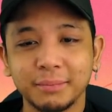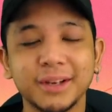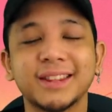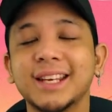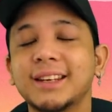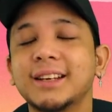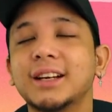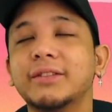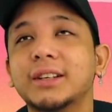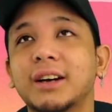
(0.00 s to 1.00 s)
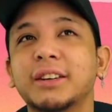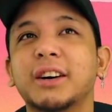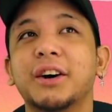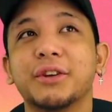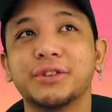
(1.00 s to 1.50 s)
But thinking of it on
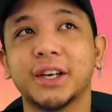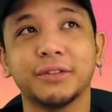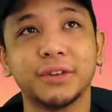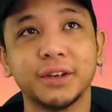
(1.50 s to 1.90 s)
the other side of